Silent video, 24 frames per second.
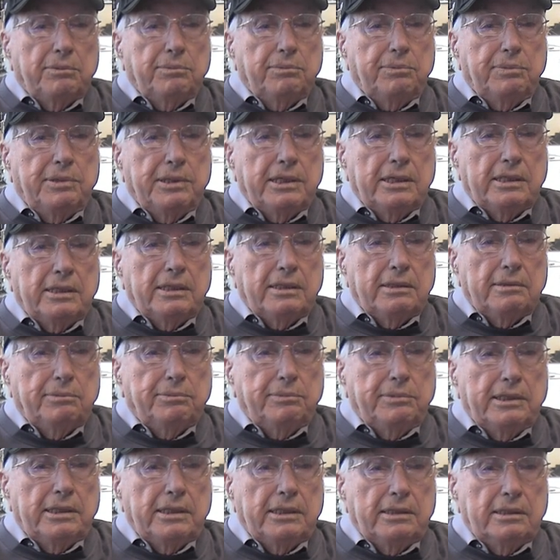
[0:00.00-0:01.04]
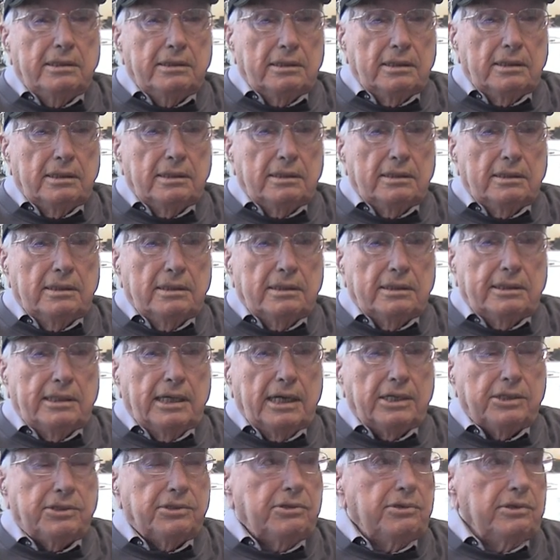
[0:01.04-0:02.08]
being, being
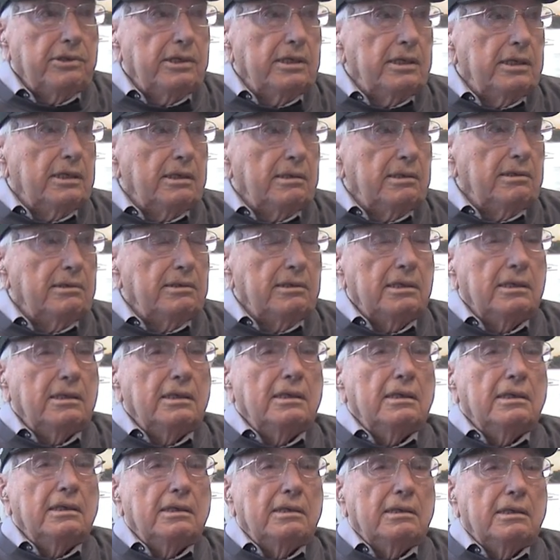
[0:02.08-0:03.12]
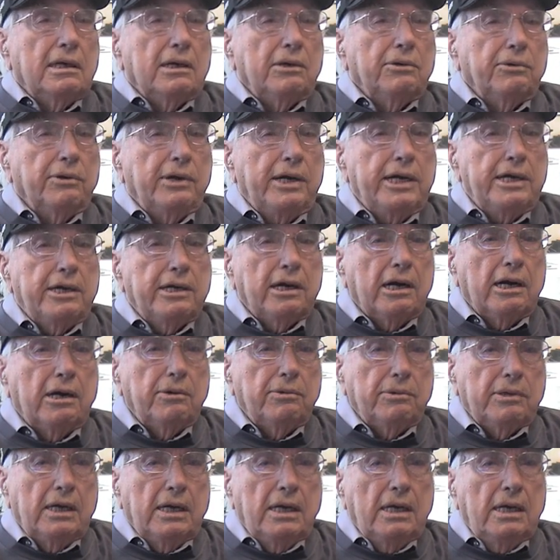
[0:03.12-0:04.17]
attached to a, a
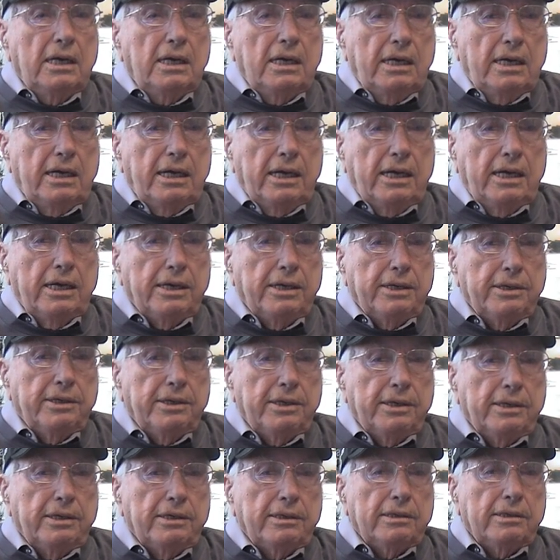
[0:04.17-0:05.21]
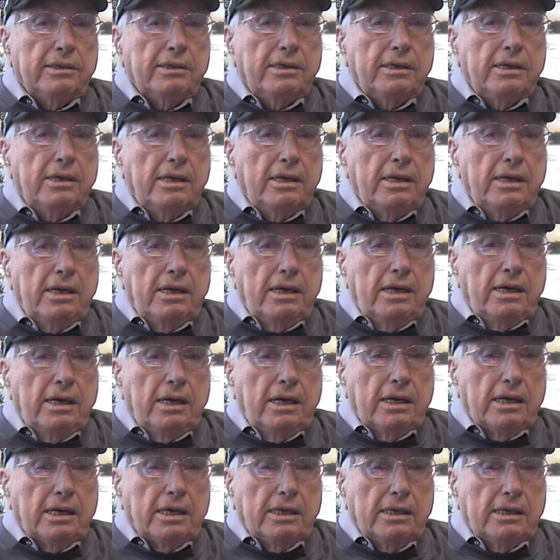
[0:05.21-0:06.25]
radar, and uh,
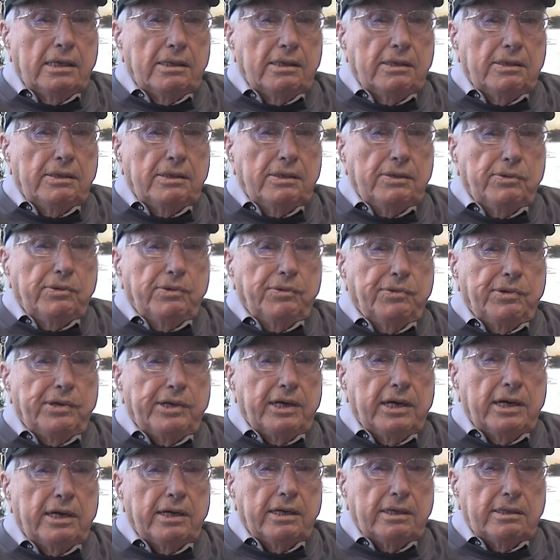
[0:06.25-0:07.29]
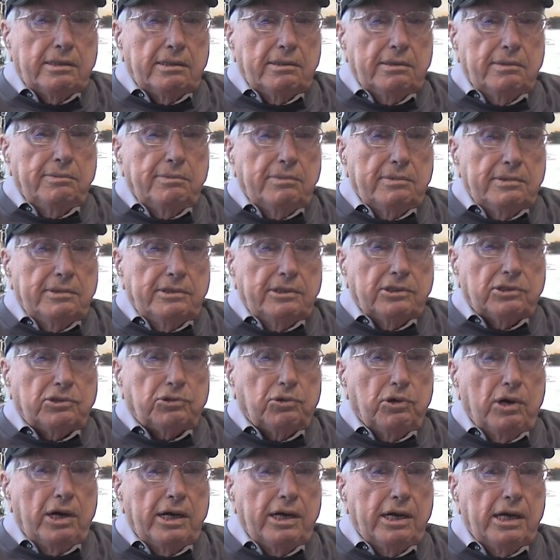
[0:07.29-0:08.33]
I, when we got the
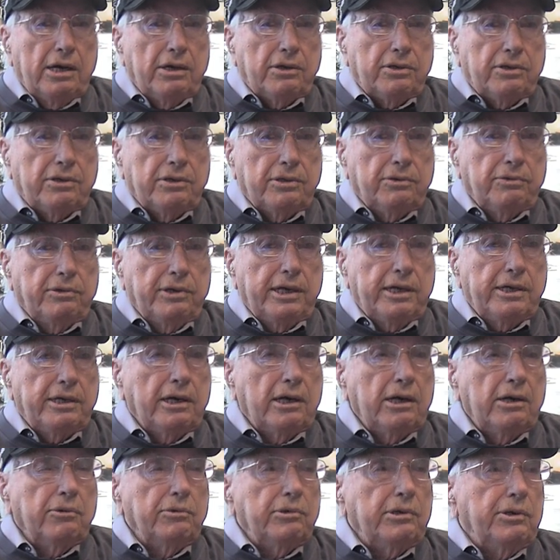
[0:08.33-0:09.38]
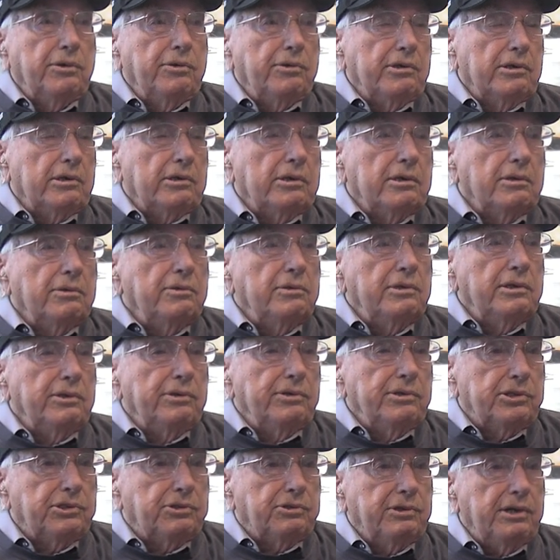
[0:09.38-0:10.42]
squad out to the radar. We were we
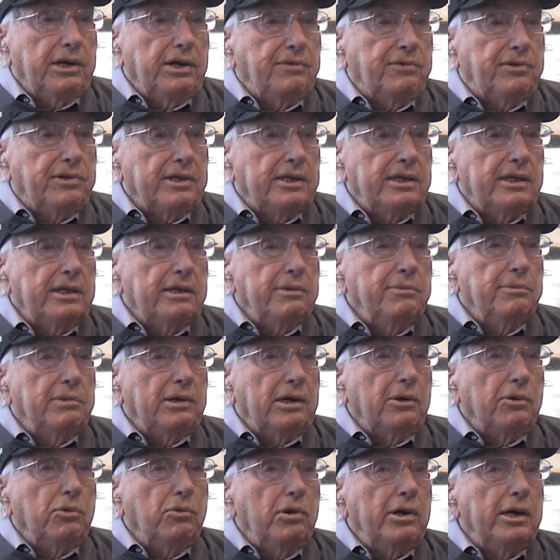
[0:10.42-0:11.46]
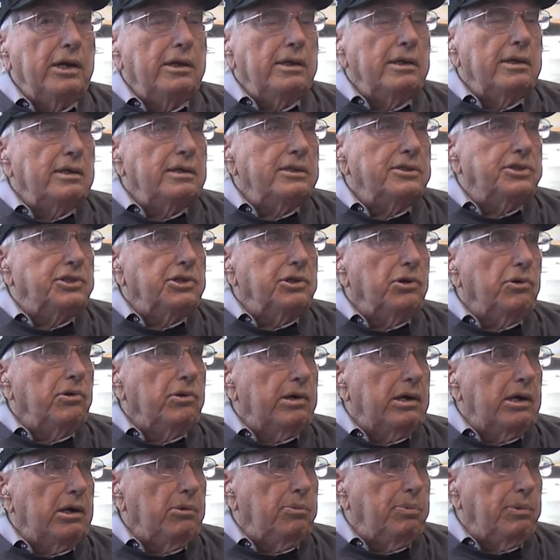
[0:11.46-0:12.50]
were strafed again by one
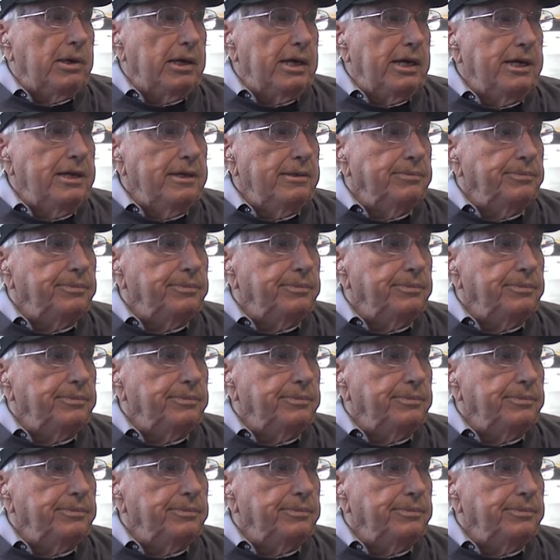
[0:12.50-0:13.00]
zero airplane,